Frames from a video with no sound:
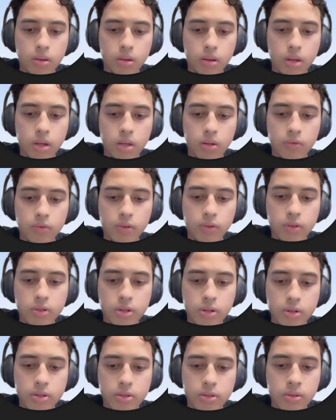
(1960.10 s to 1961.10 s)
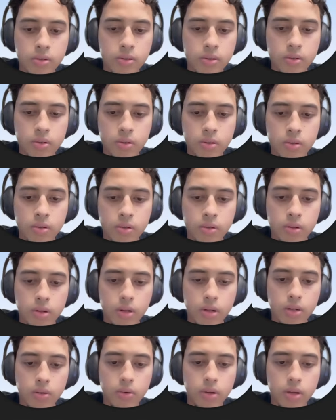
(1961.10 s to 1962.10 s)
and features,
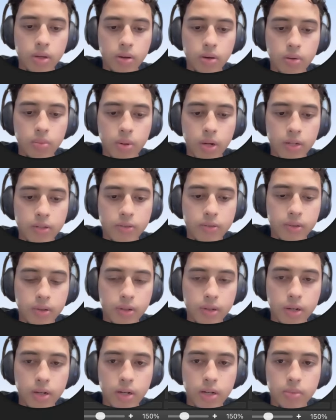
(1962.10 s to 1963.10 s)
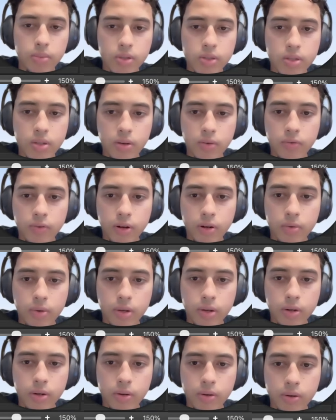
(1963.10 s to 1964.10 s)
now we can go back to our document and see how far we
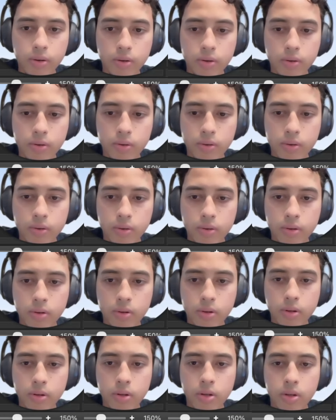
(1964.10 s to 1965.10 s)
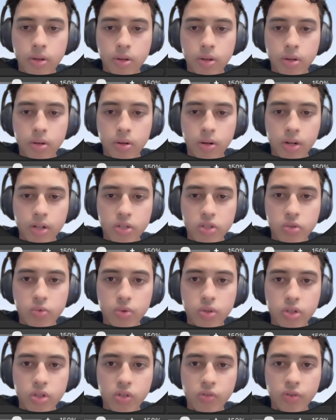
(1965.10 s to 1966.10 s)
are. All right, so
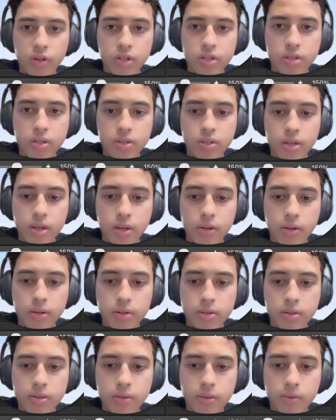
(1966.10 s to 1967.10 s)
we just finished desires.